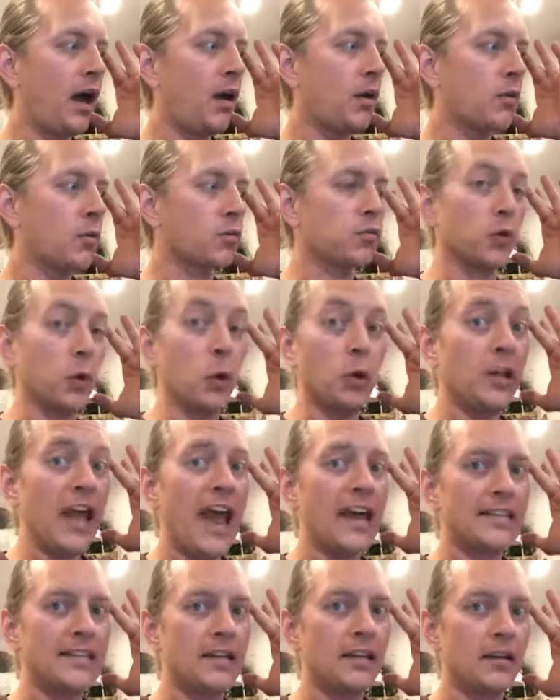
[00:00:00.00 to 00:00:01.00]

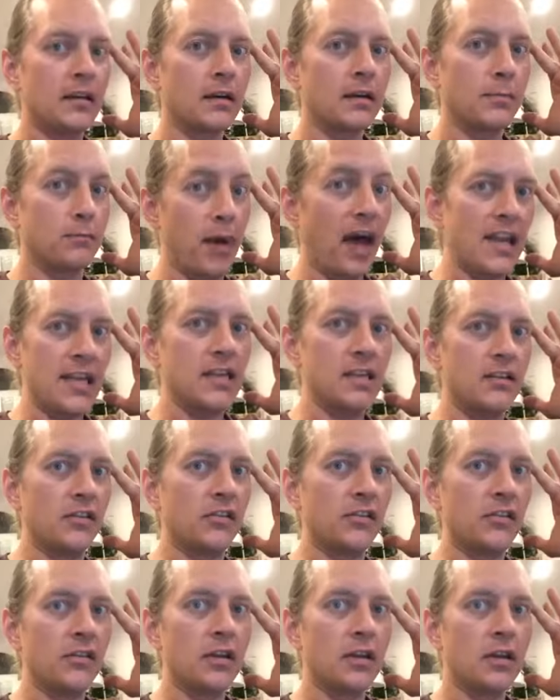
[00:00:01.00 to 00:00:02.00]
roulette
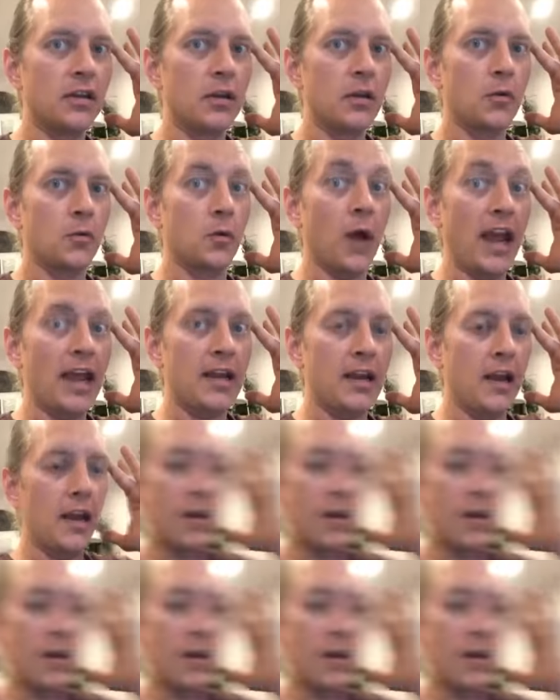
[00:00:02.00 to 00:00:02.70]
buttons, right?